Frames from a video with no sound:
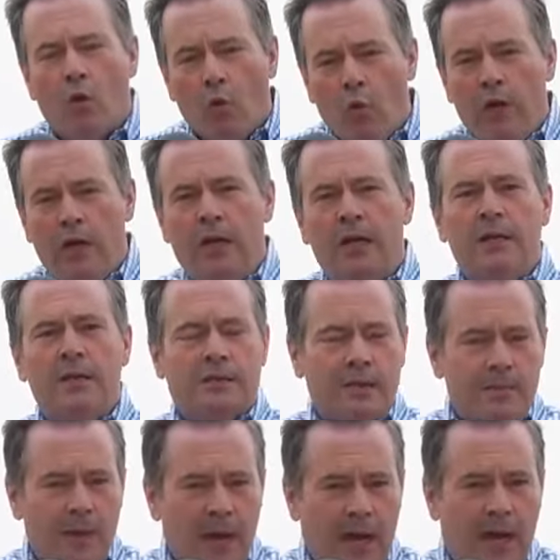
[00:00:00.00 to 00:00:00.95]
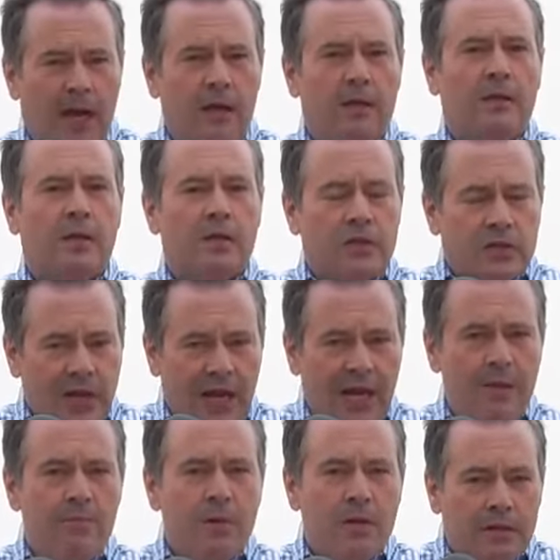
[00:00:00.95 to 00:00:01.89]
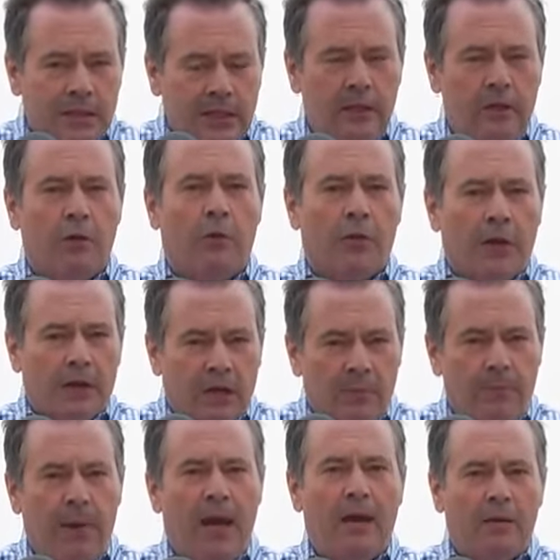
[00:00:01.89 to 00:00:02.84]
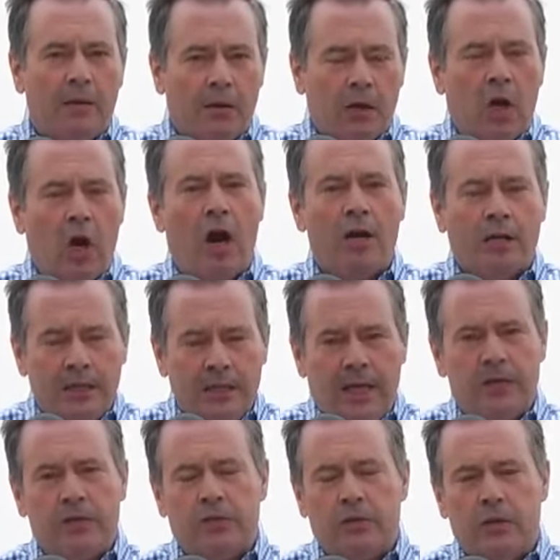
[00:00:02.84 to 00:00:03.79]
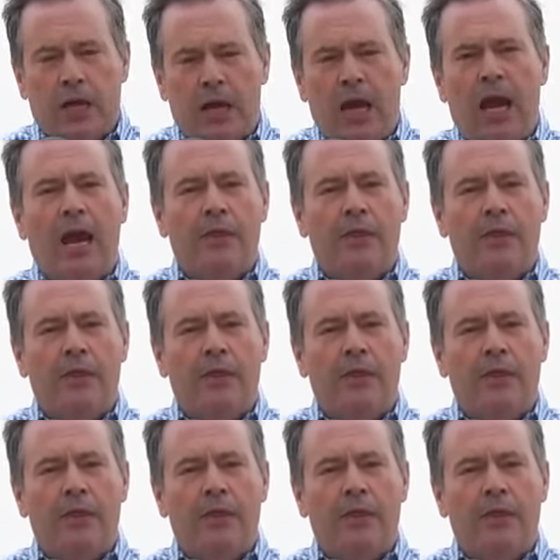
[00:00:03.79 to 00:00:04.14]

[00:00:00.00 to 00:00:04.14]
We demand the same deal that Quebec got yesterday,